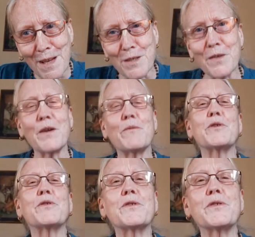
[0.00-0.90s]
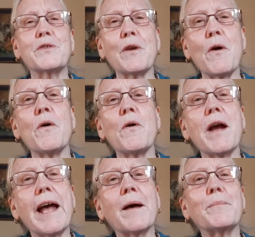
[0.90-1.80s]
So they were so
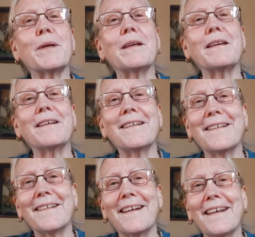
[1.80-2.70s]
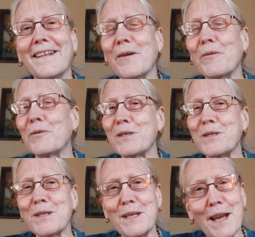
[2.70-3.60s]
happy. They were
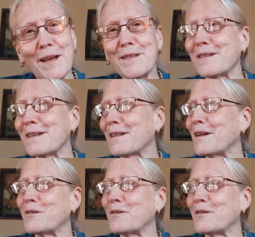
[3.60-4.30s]
just in ecstasy. They